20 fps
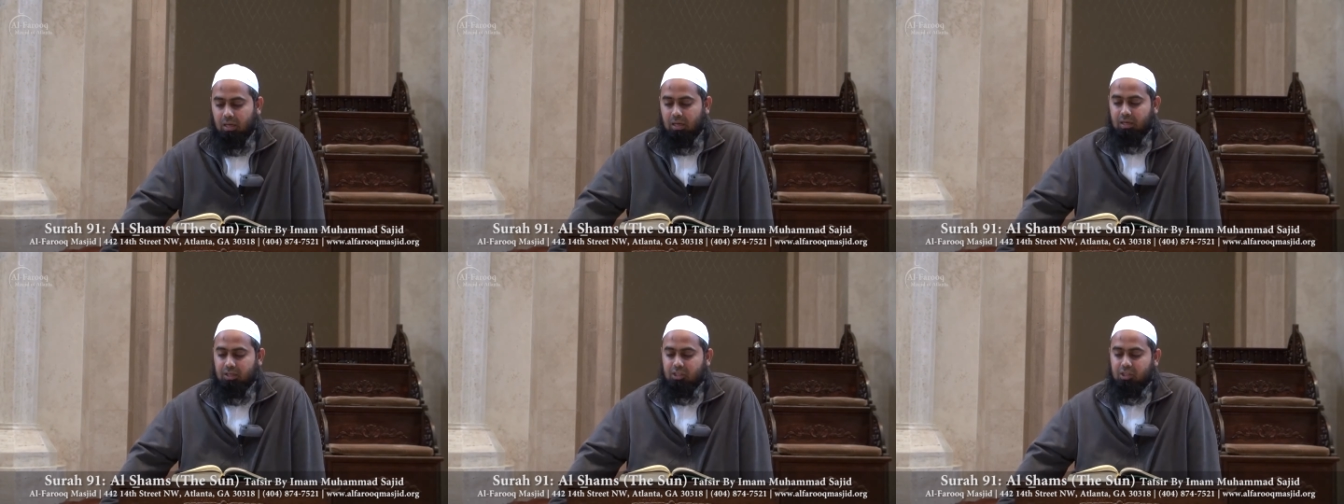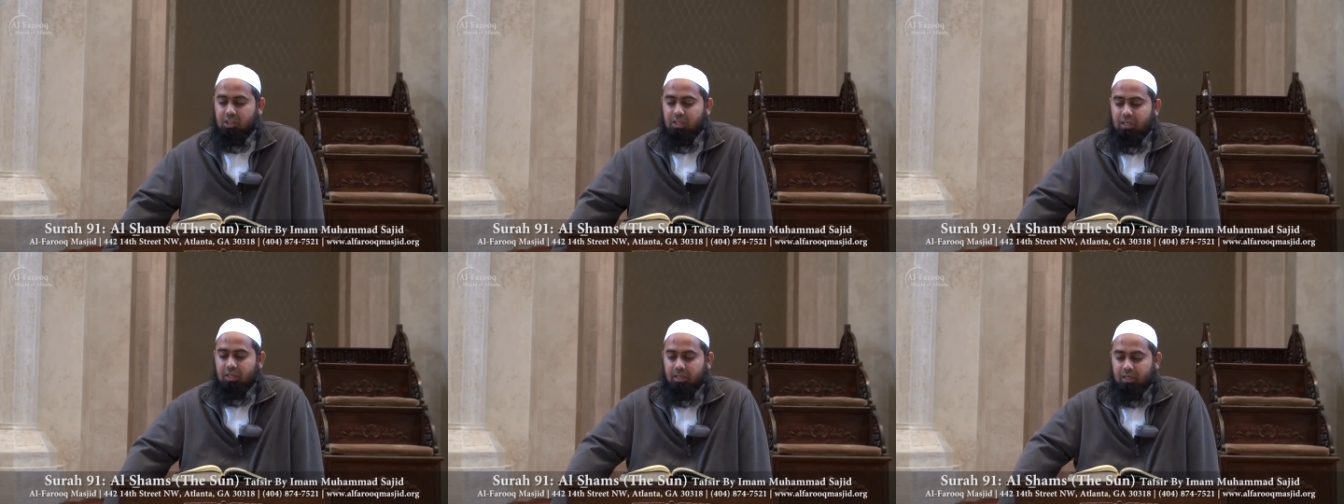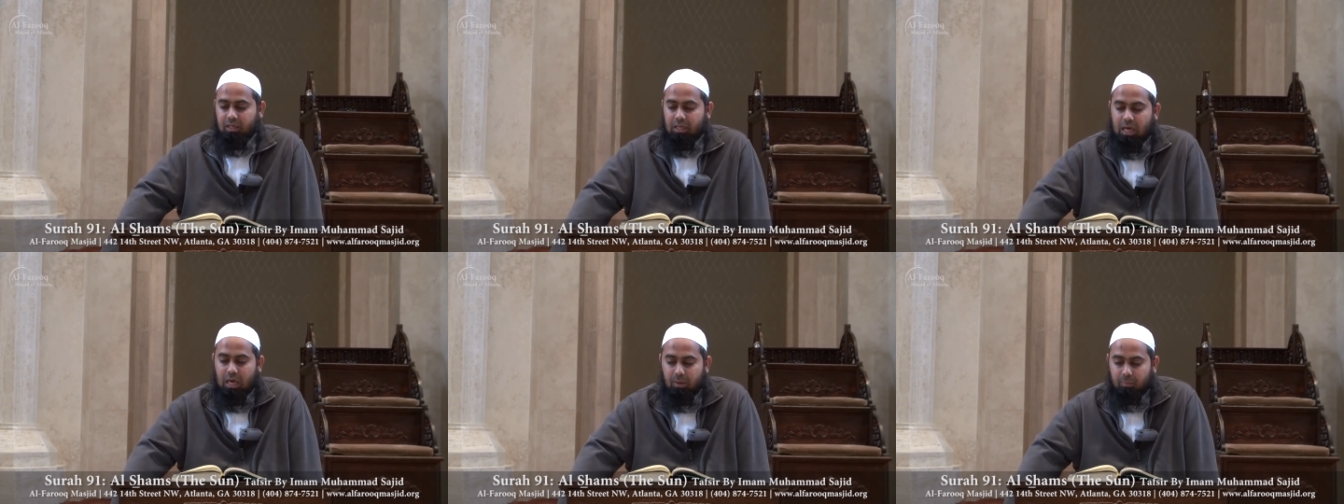a
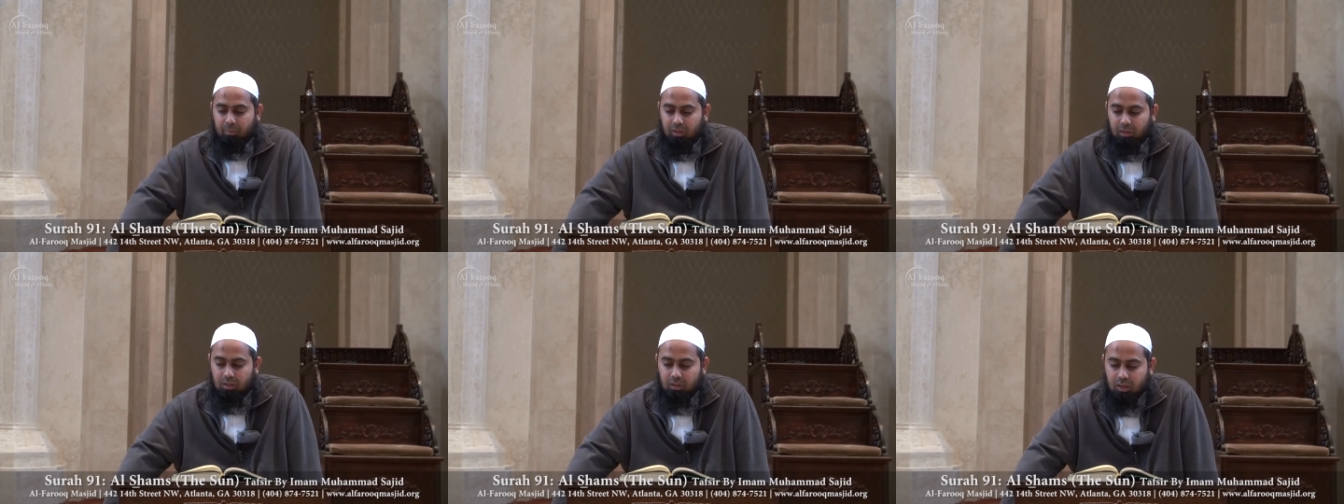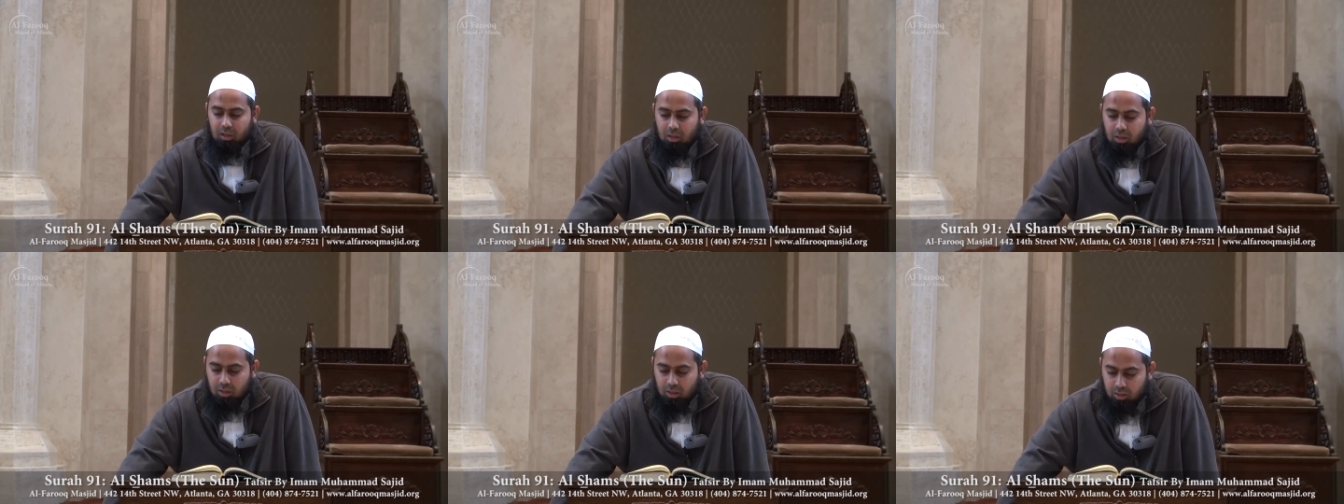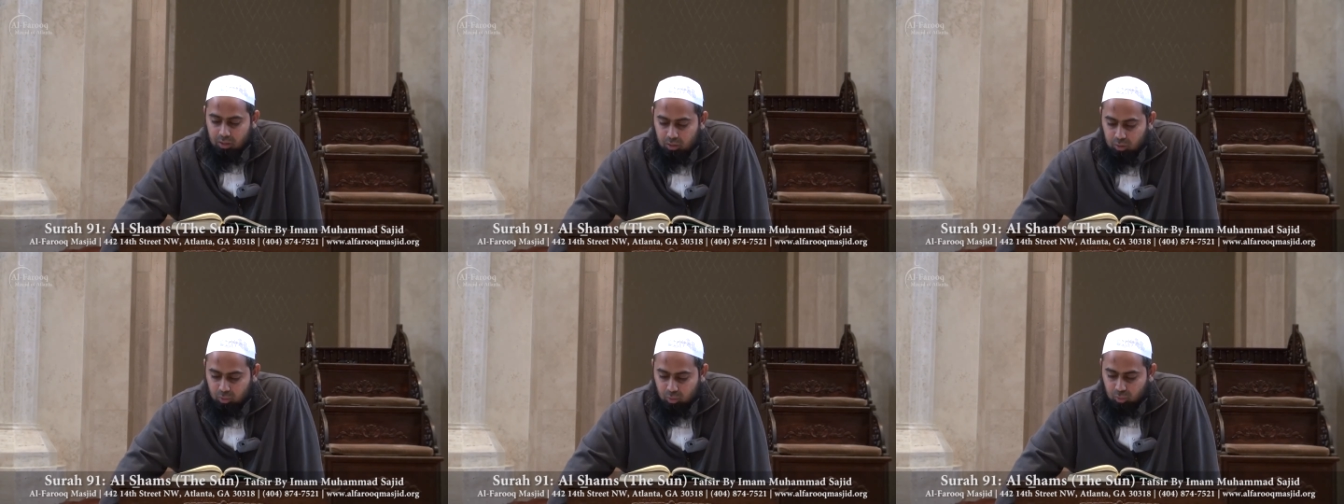she camel
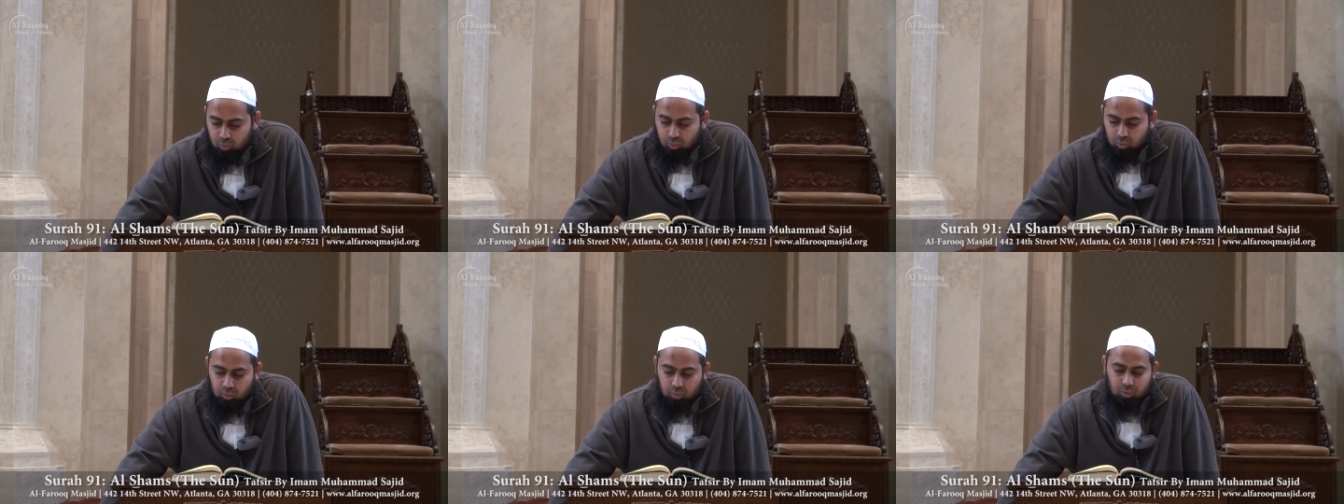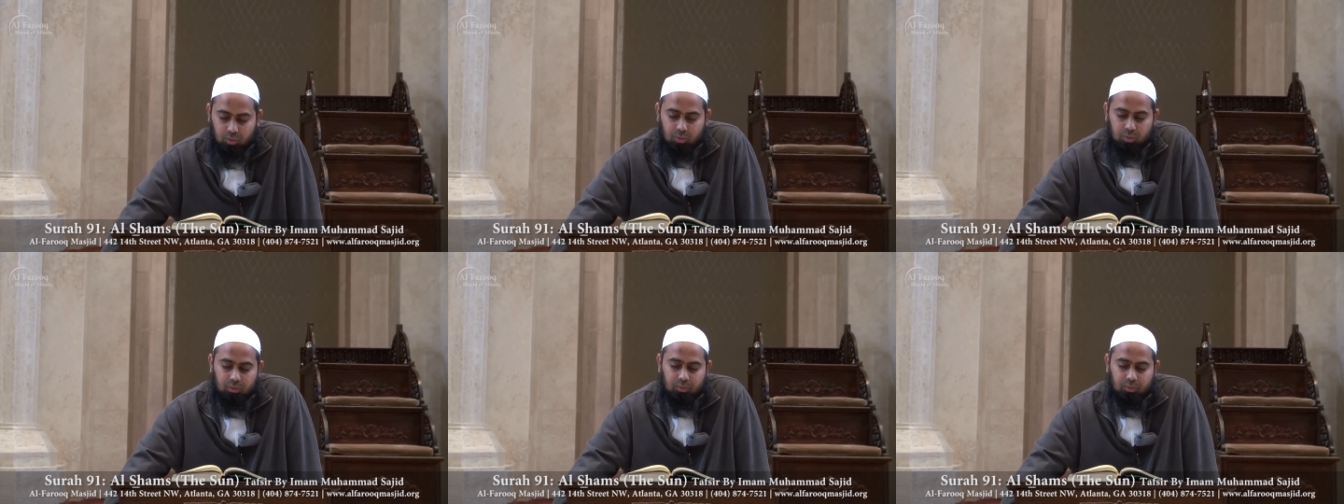to